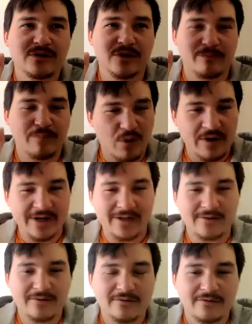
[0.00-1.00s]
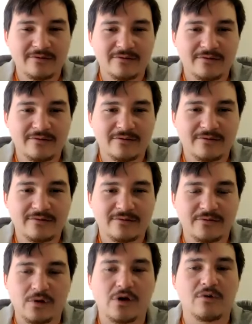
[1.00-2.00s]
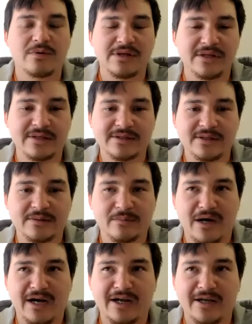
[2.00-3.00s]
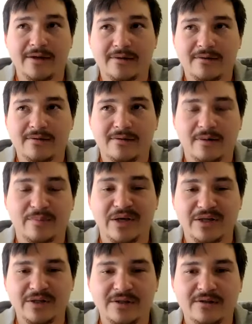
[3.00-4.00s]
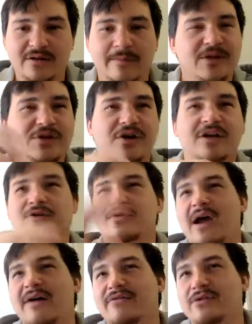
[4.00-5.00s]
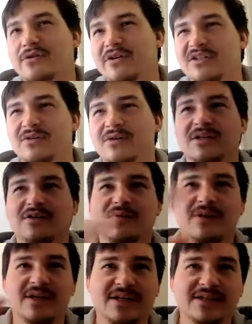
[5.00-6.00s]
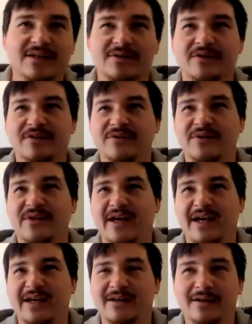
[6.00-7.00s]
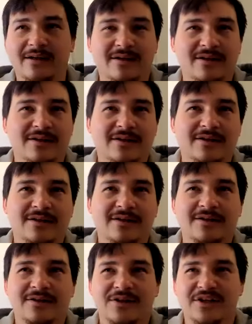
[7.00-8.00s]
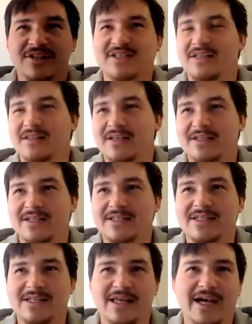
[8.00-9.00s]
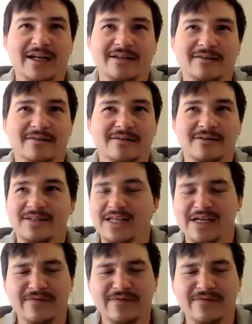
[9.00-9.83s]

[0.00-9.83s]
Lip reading: the point for OBEs, in my opinion. I mean, you can travel and you can do this and you can do that. You can see this and see that. And see